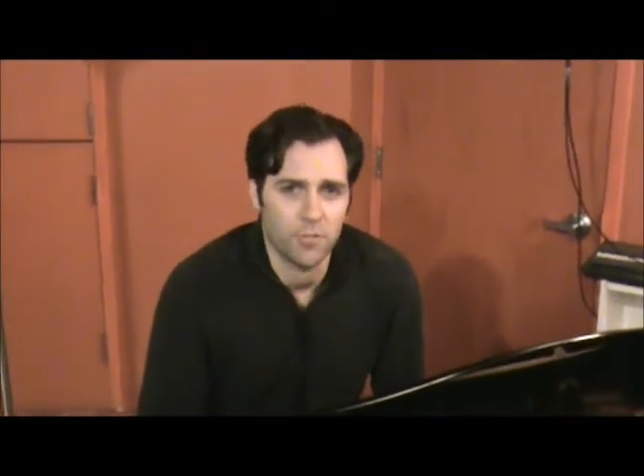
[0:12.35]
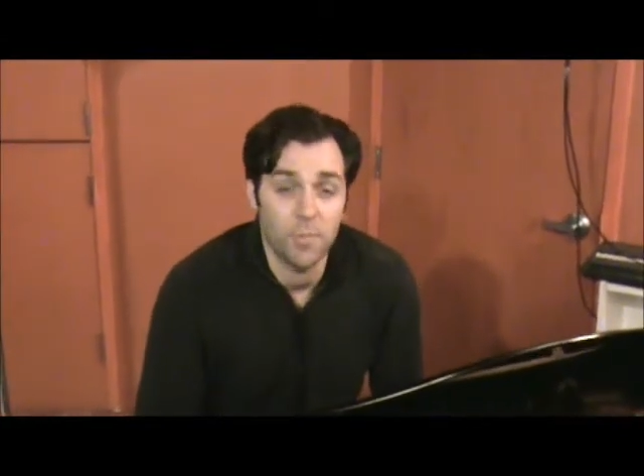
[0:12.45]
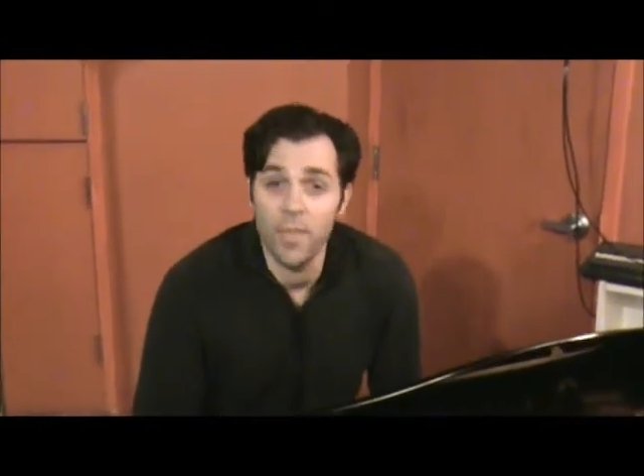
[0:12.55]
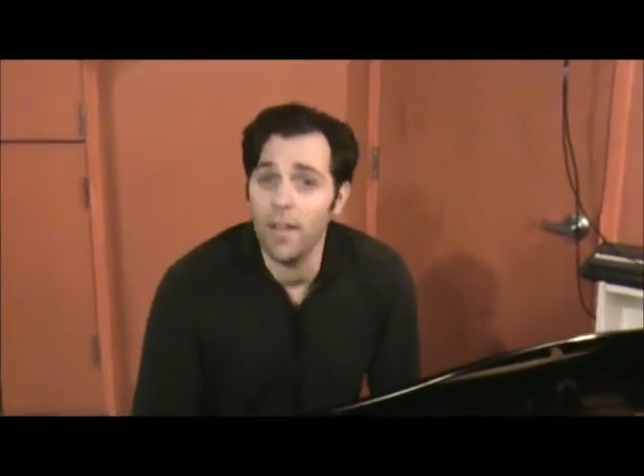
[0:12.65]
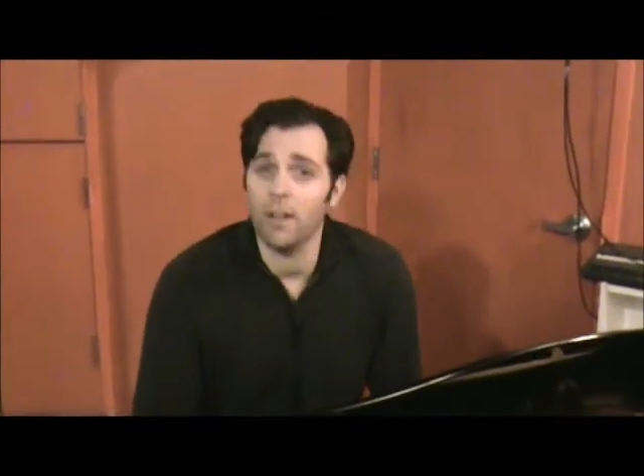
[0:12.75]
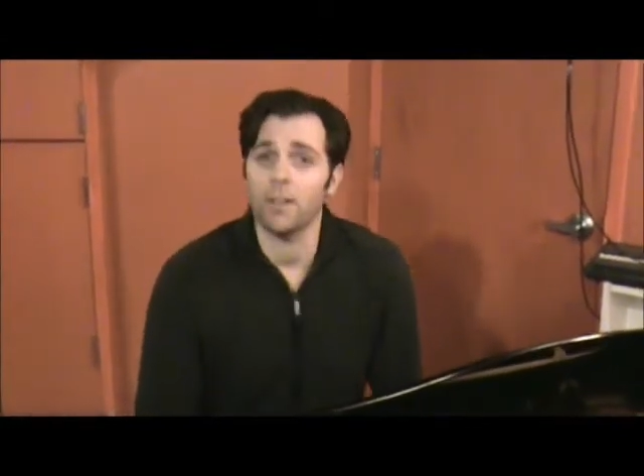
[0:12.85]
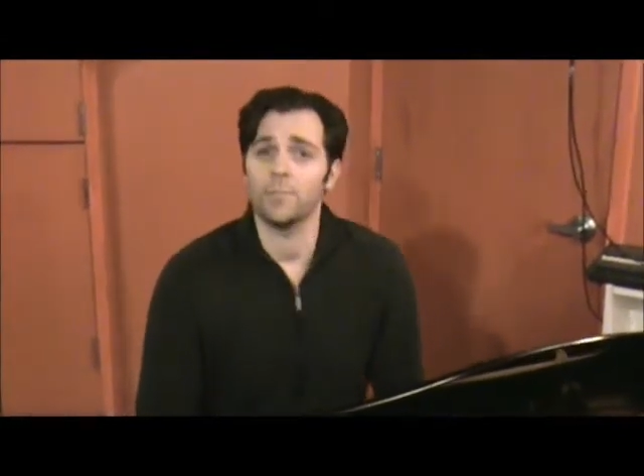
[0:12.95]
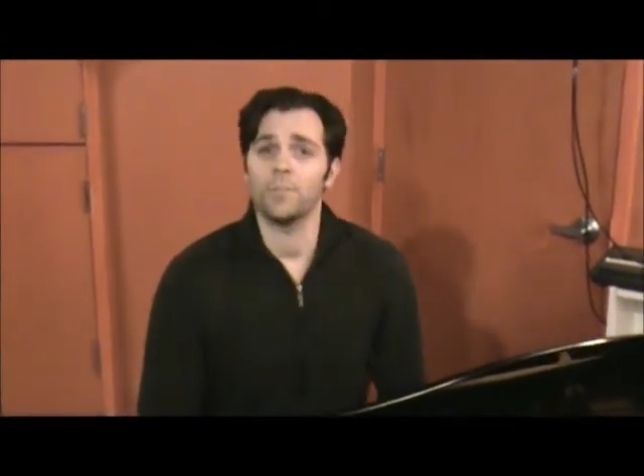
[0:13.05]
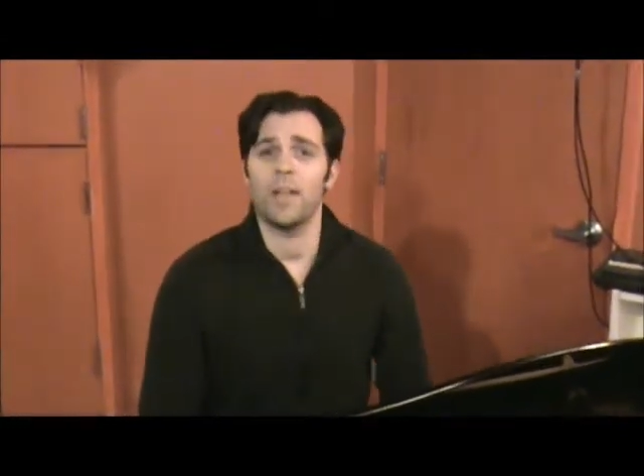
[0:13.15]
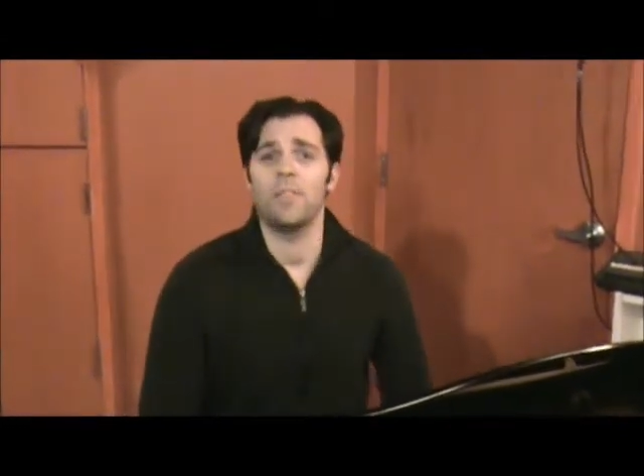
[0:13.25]
from
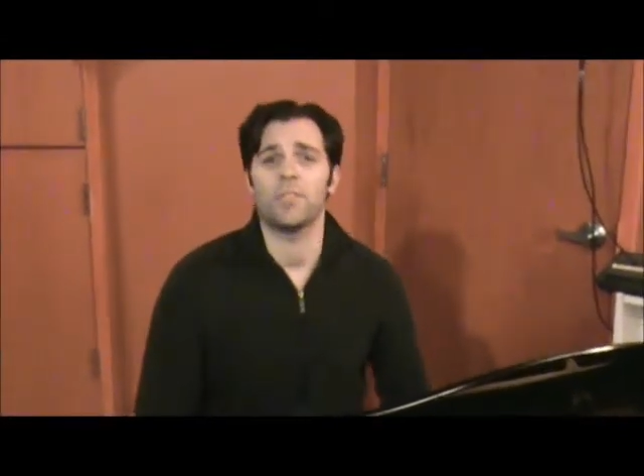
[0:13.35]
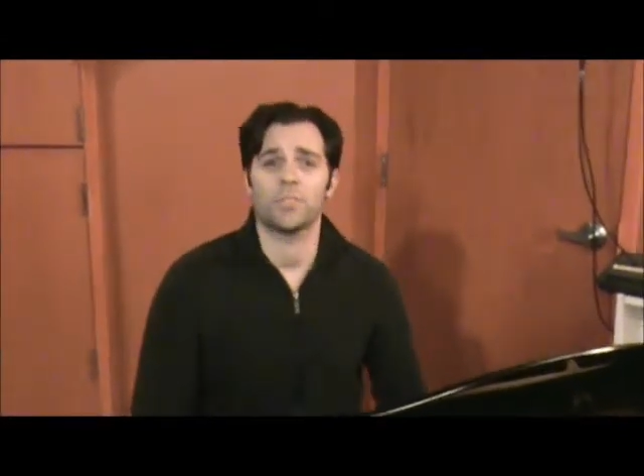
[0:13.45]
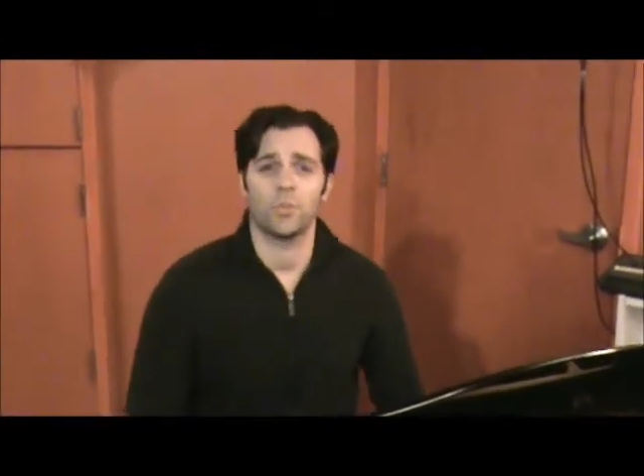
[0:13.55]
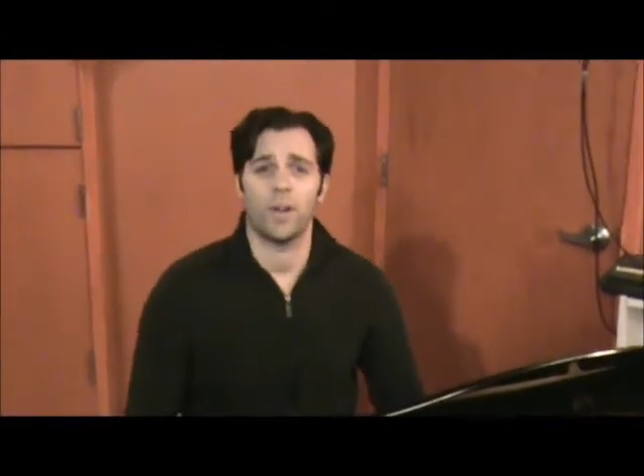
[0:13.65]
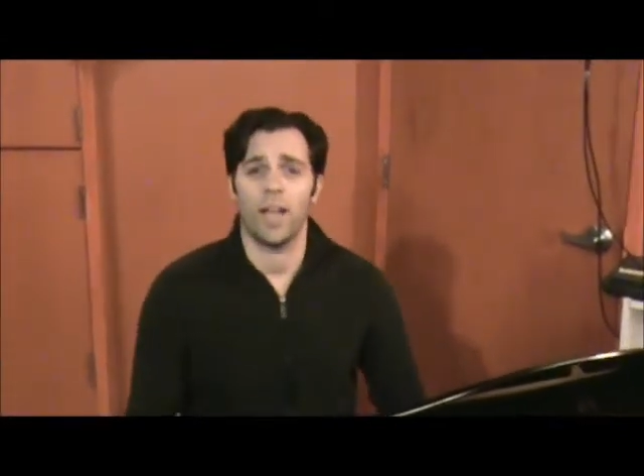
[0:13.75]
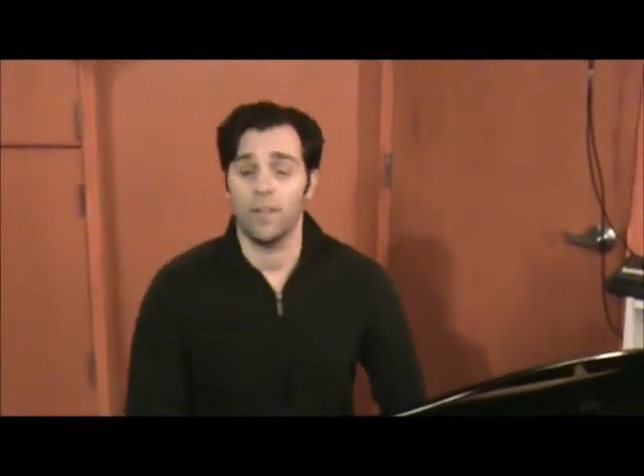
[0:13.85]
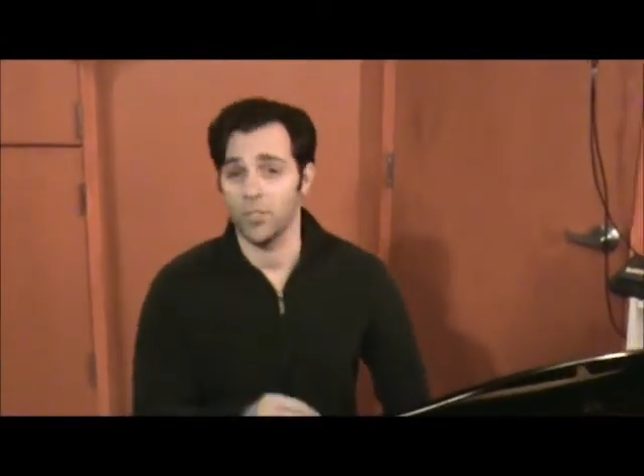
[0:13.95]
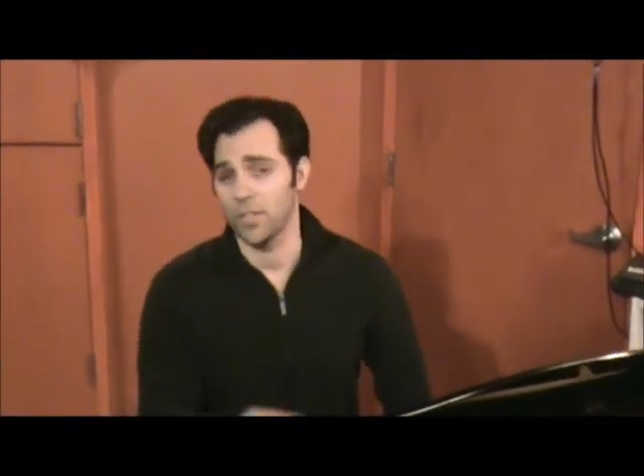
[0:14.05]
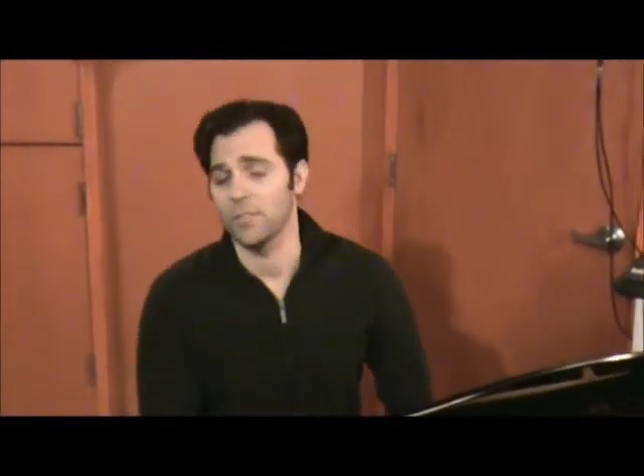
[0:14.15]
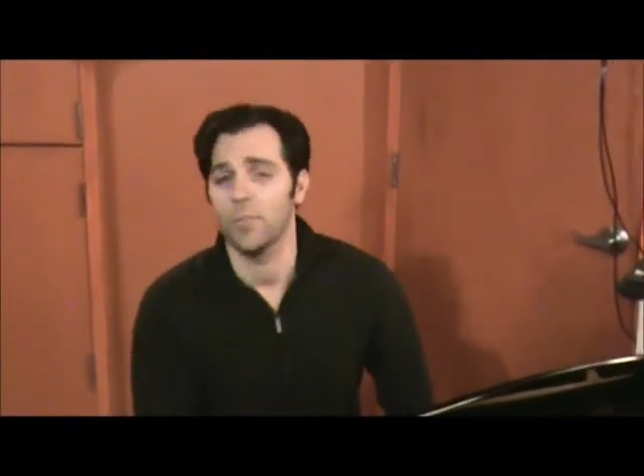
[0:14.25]
there, and the story kind of
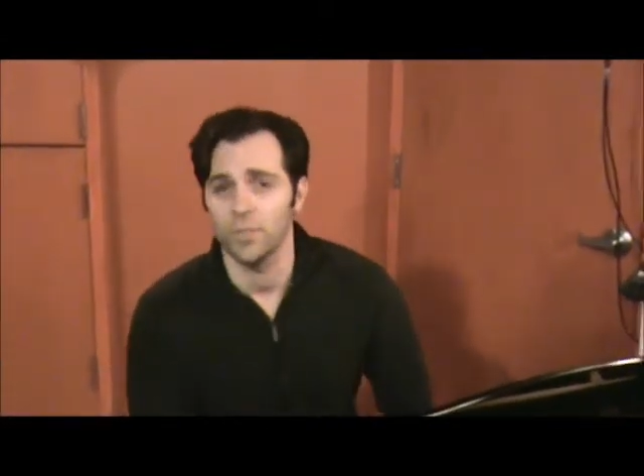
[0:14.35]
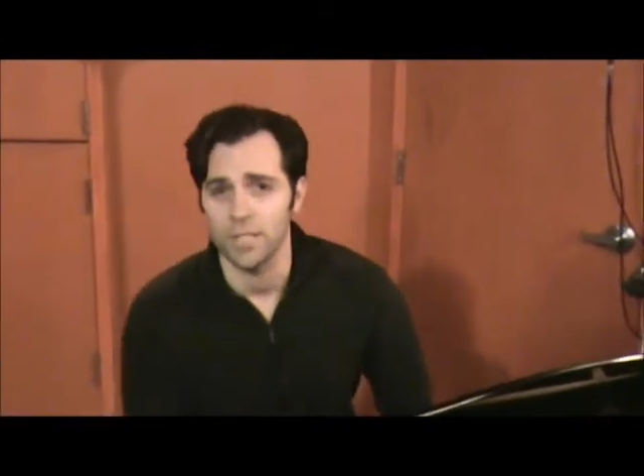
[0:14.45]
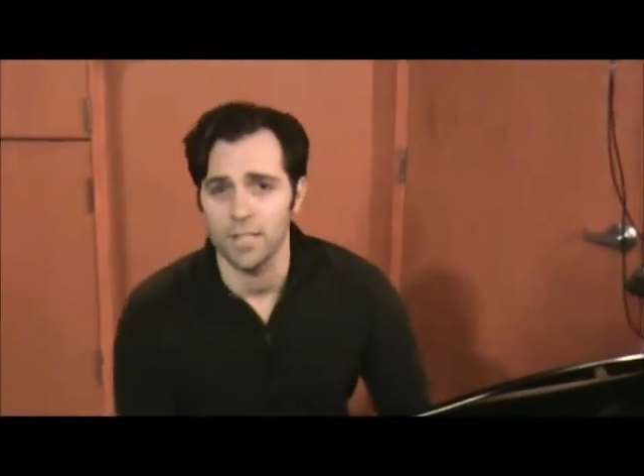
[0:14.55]
just unfolds